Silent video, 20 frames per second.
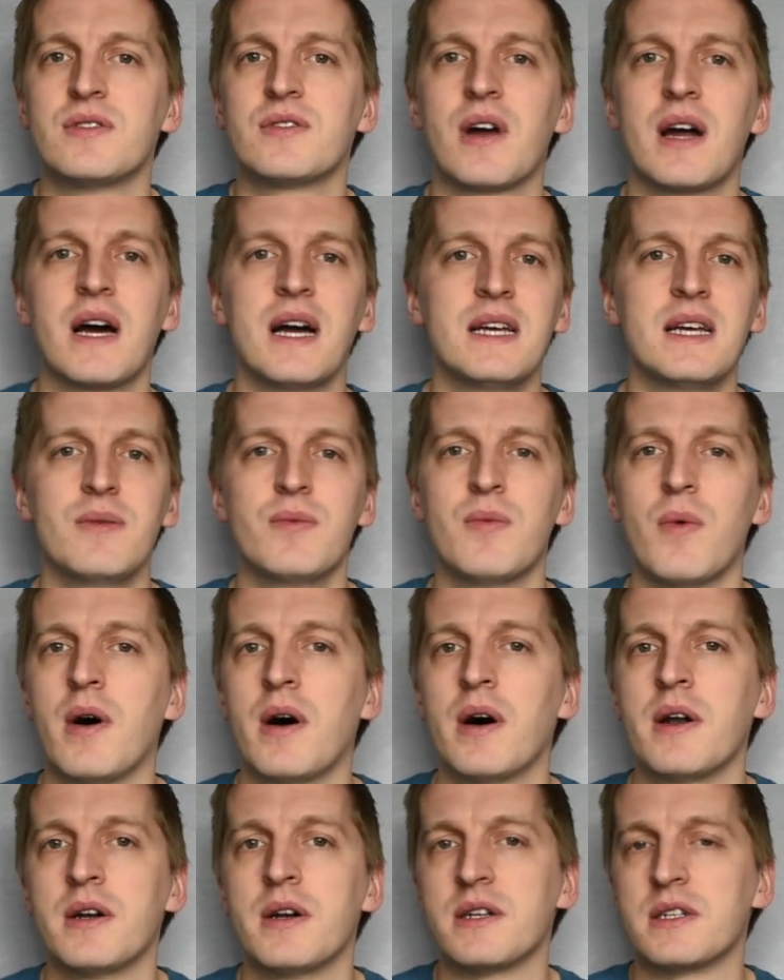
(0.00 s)
try
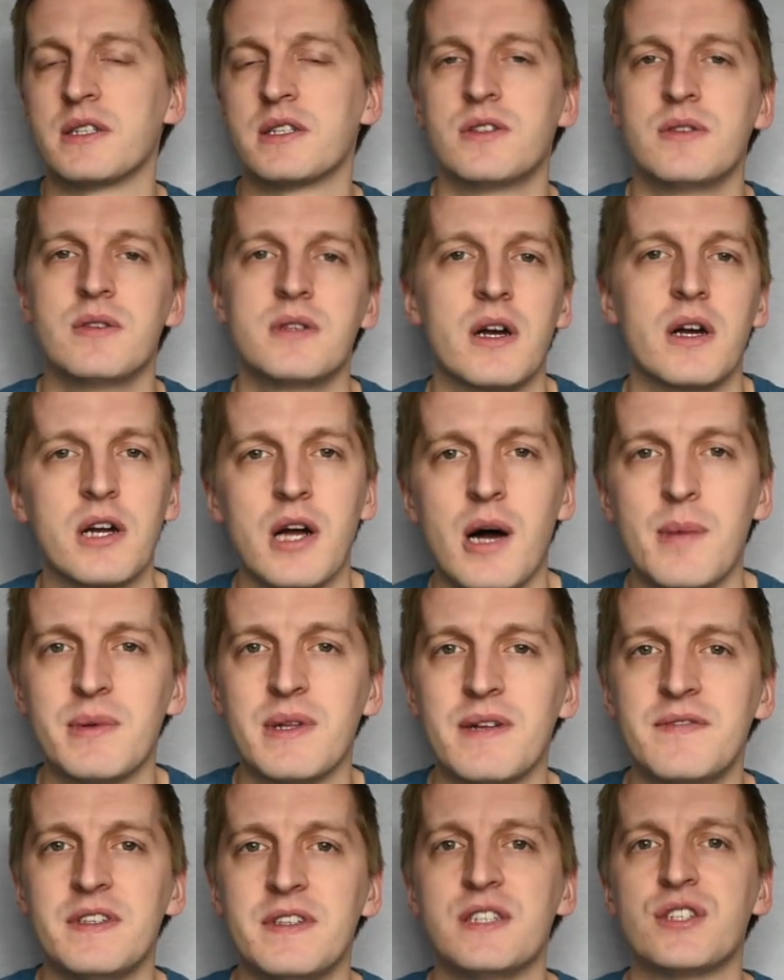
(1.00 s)
one or a
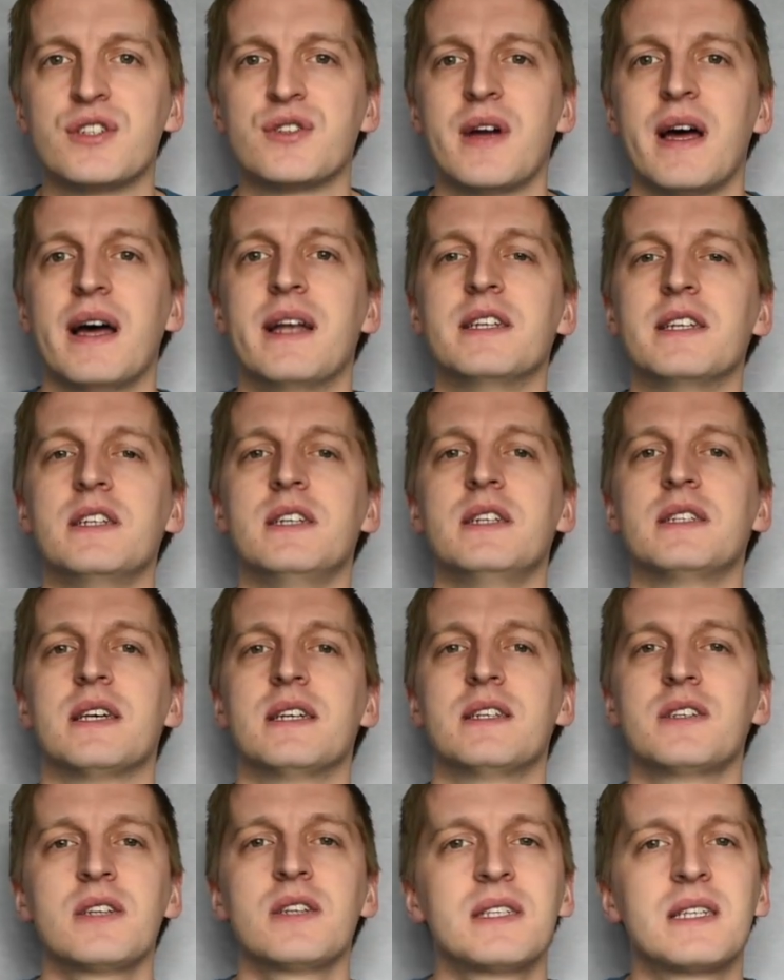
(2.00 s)
couple of these strategies
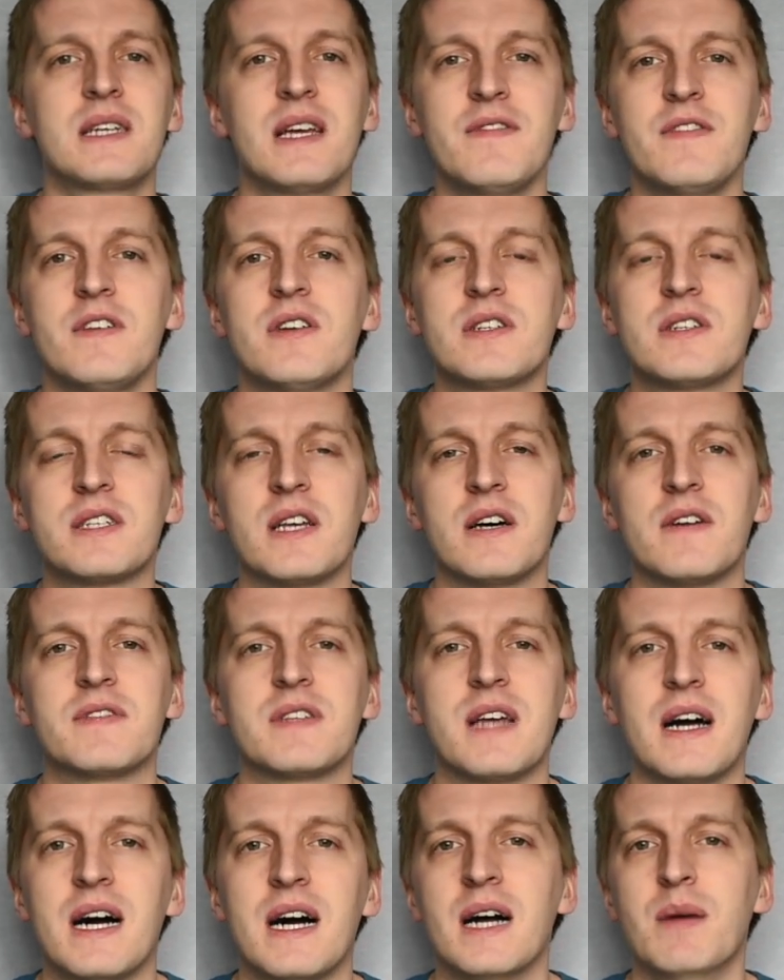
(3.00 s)
and just give
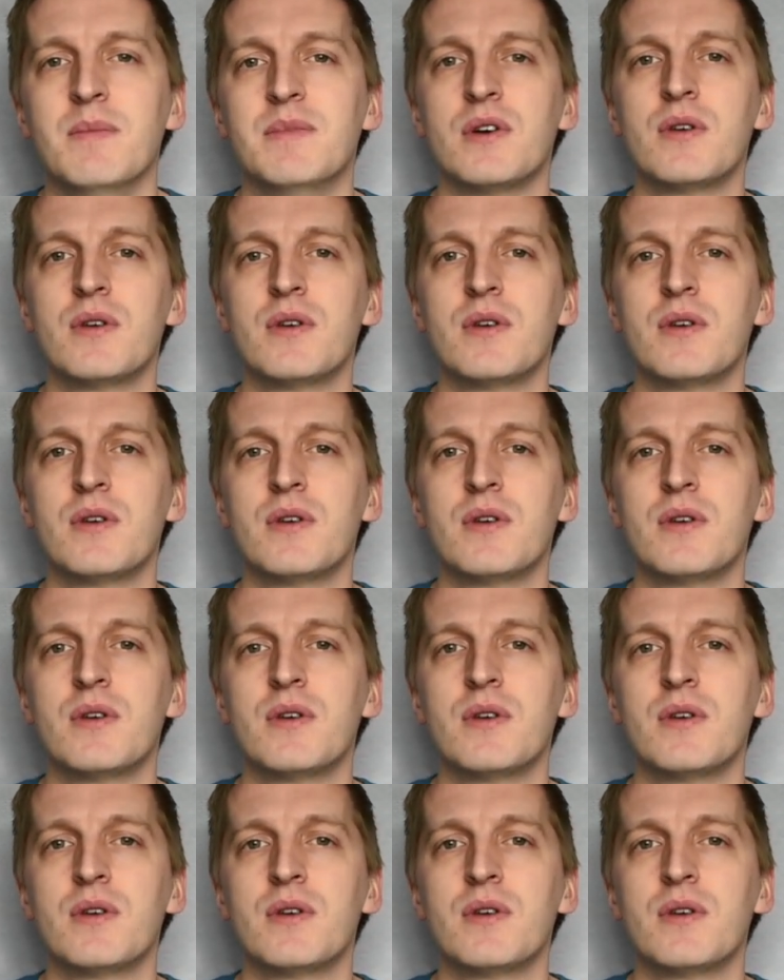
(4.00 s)
yourself time.